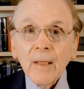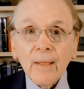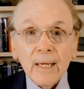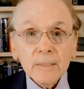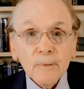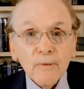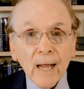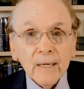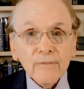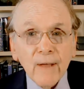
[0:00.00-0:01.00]
that has
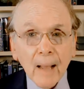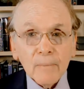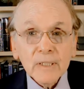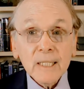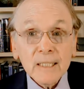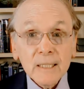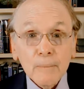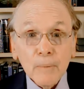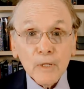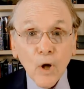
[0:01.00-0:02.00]
provided families that
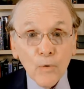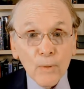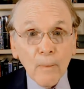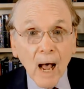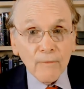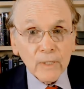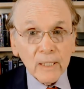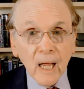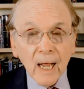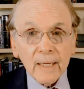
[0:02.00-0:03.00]
sit below the
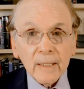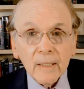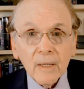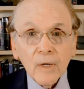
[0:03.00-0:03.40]
poverty line